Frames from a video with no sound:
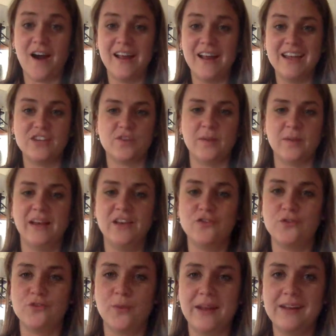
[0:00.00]
and she might
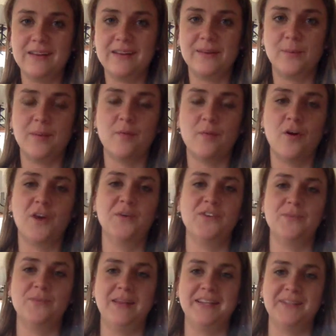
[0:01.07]
enjoy it a little bit more, which
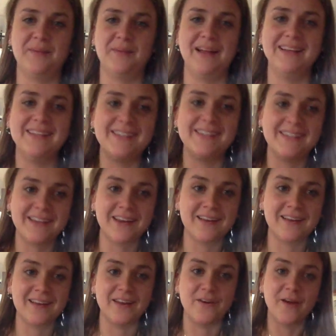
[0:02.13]
means it might stick
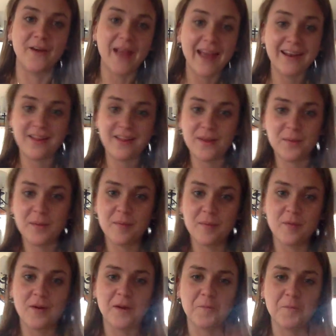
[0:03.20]
in her head a little bit
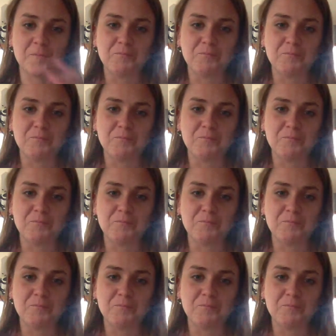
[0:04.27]
more.